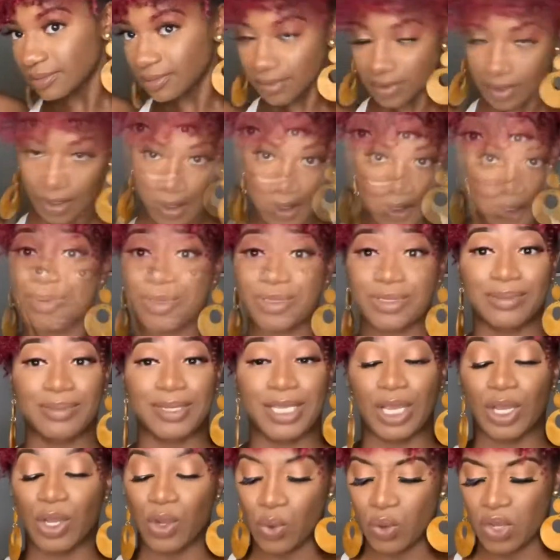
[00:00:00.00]
this is supposed to be
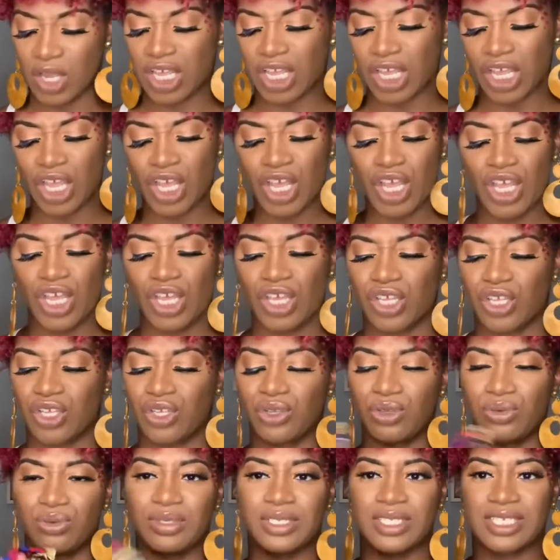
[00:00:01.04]
a quick
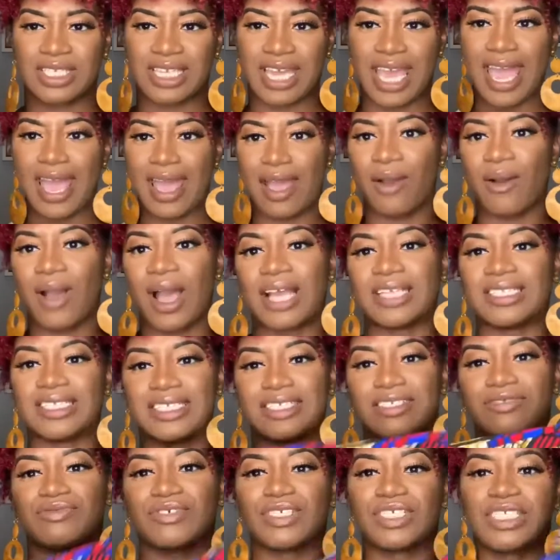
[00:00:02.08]
cute style i
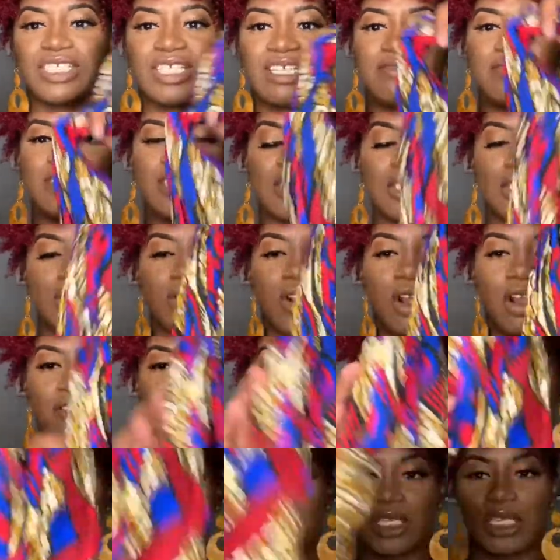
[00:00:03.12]
just received this scarf from